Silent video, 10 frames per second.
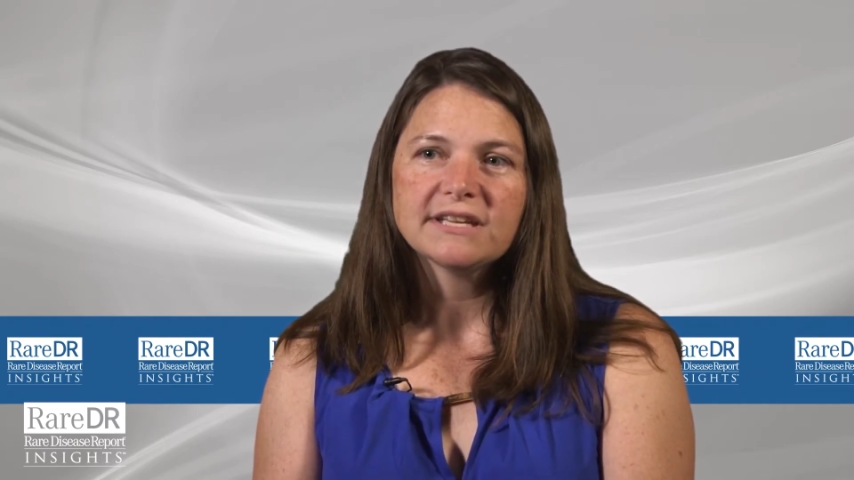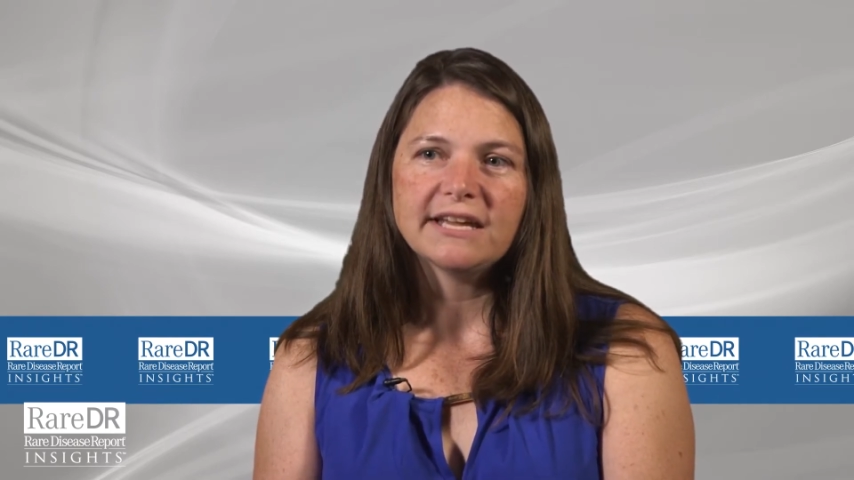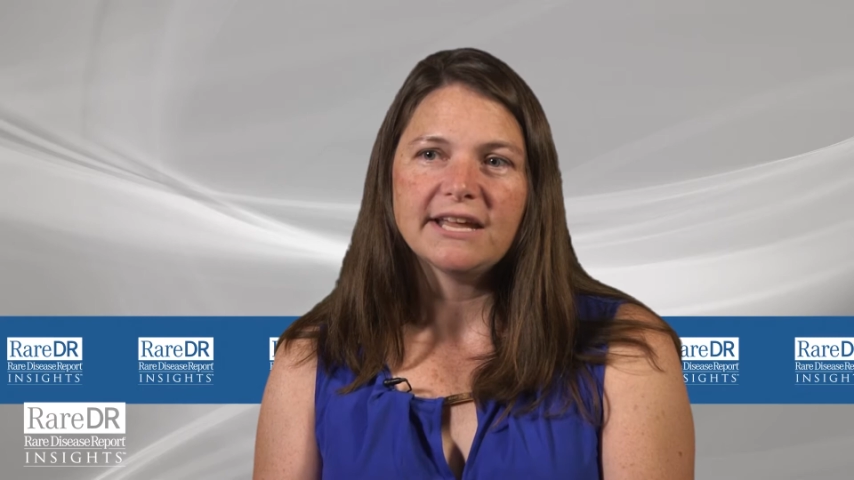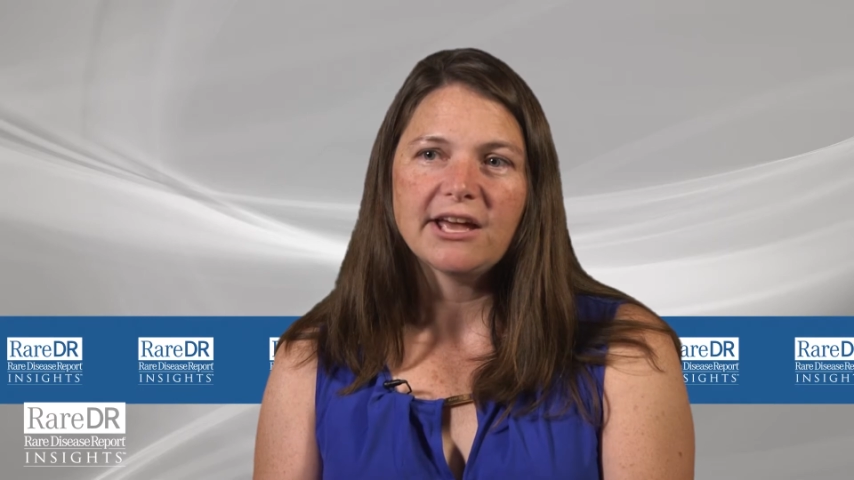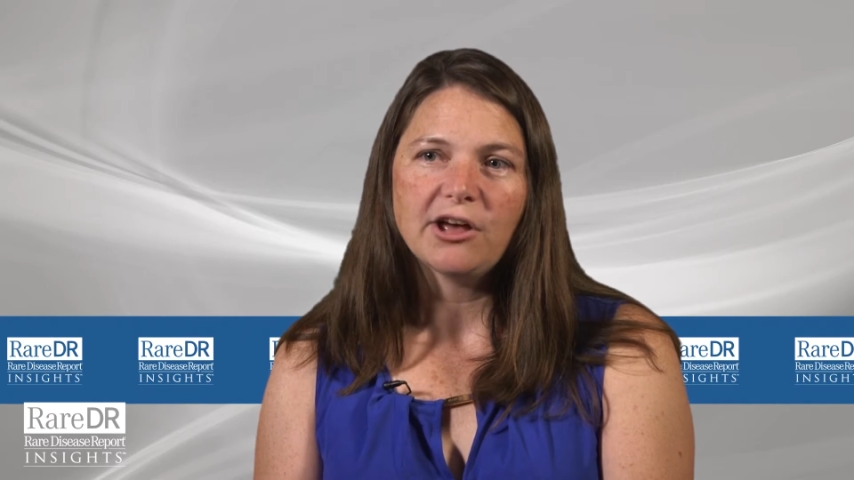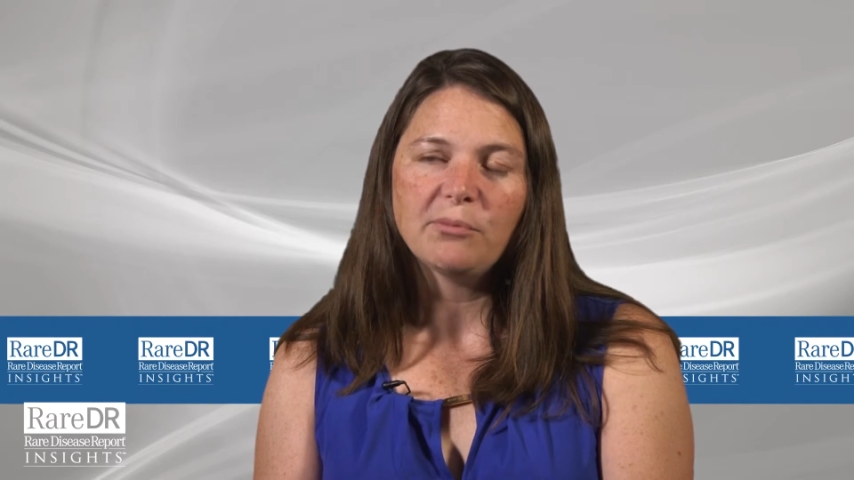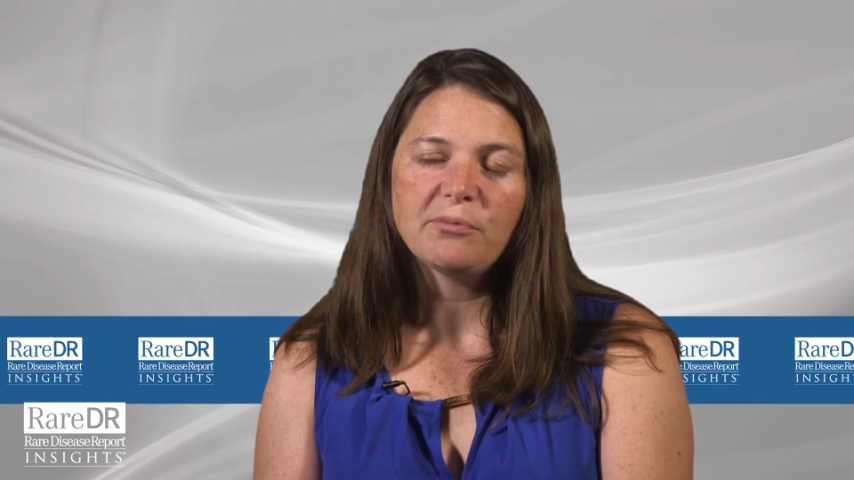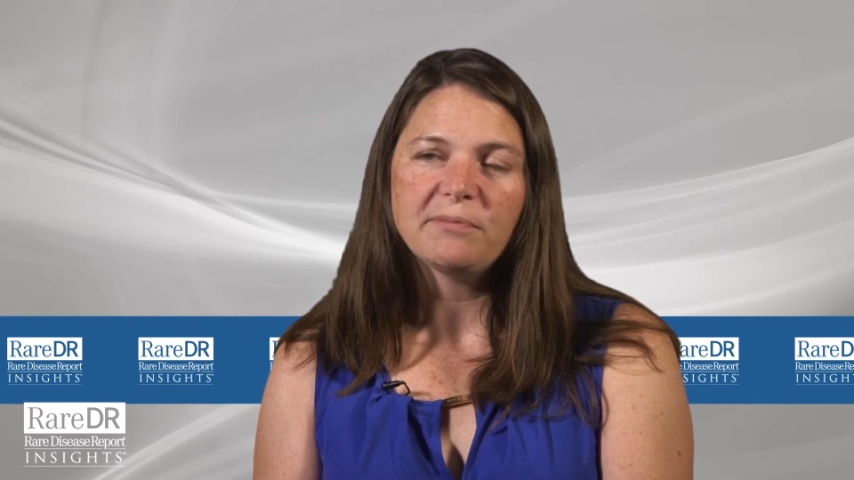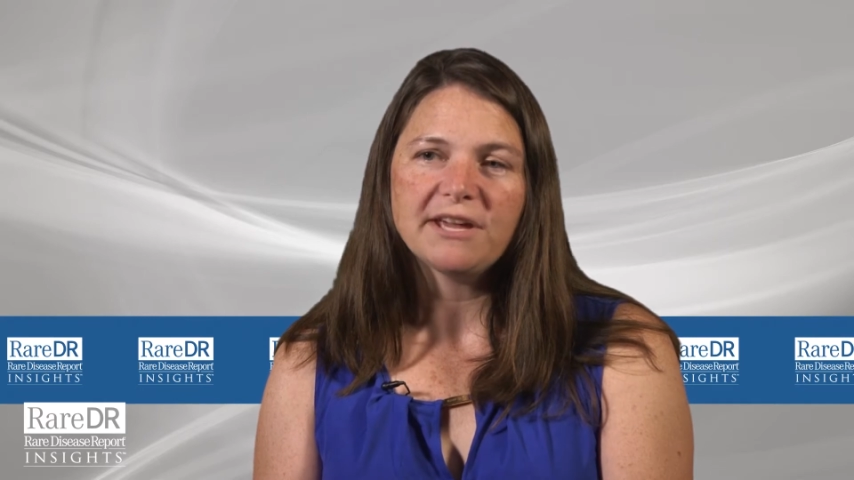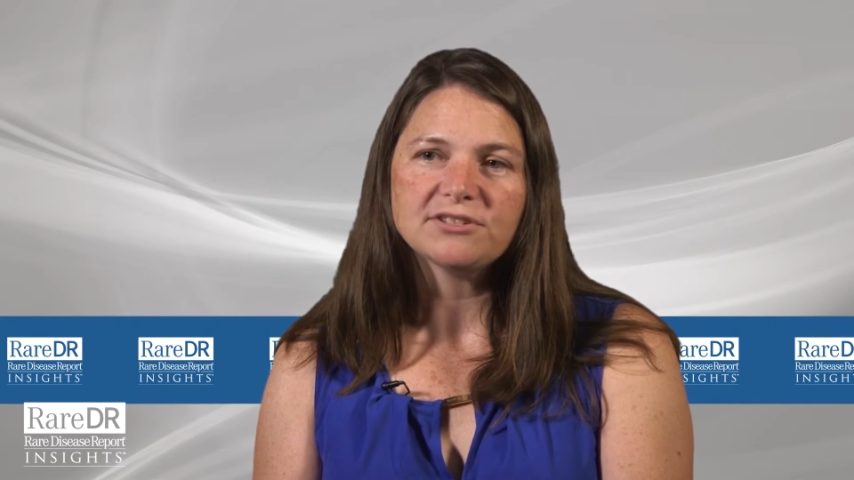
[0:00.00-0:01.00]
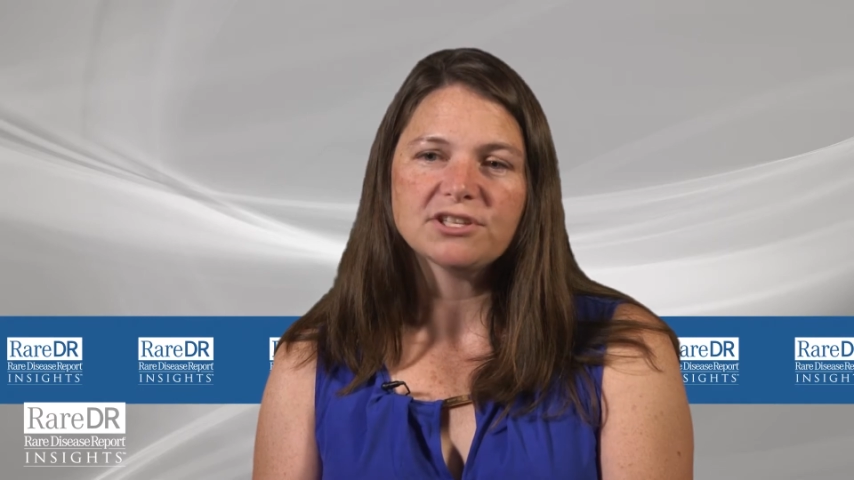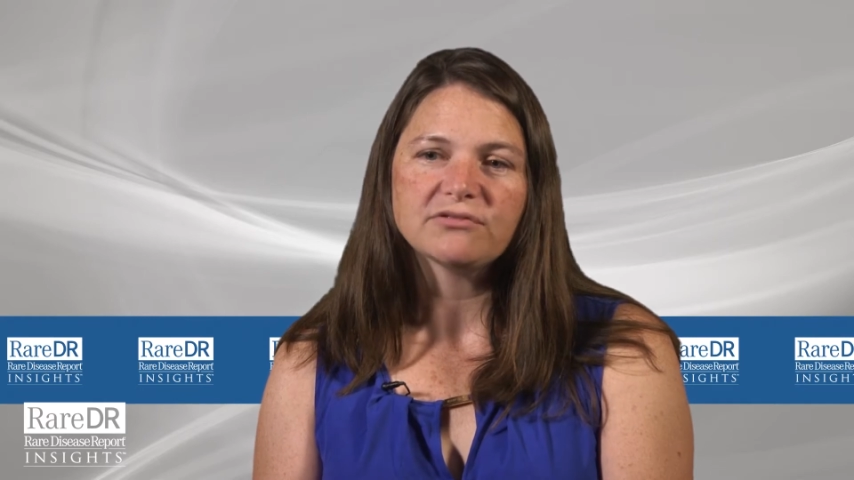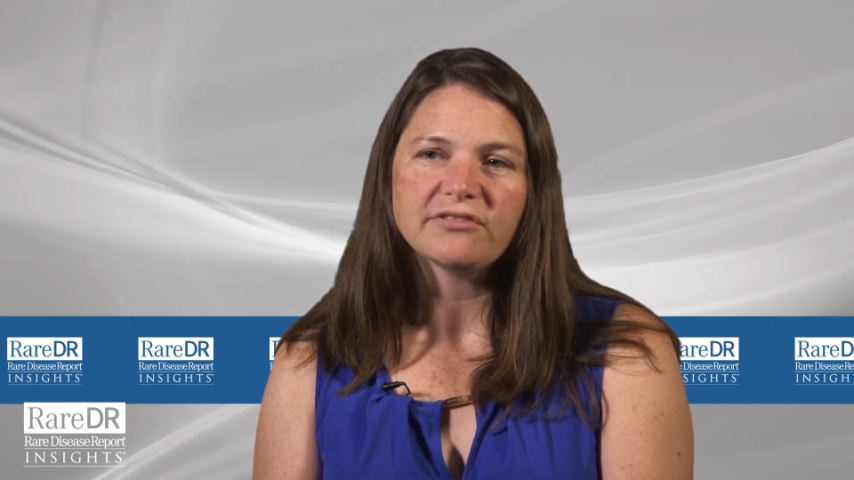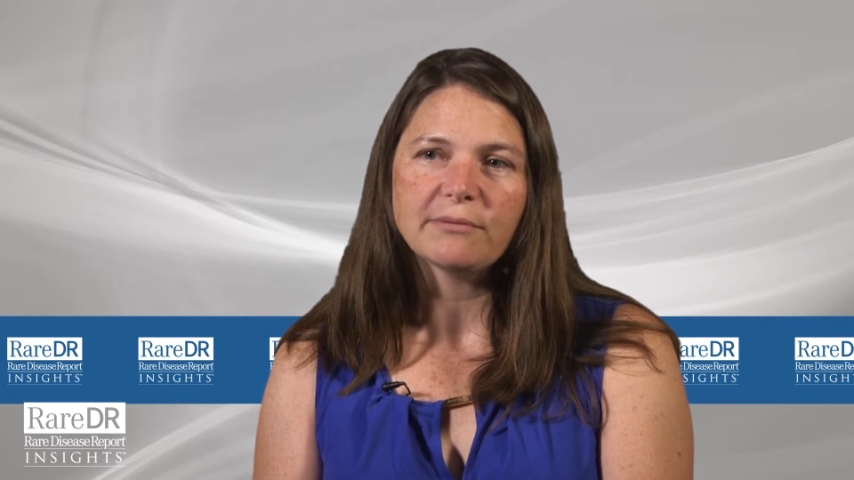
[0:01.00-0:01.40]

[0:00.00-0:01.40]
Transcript: can help patients with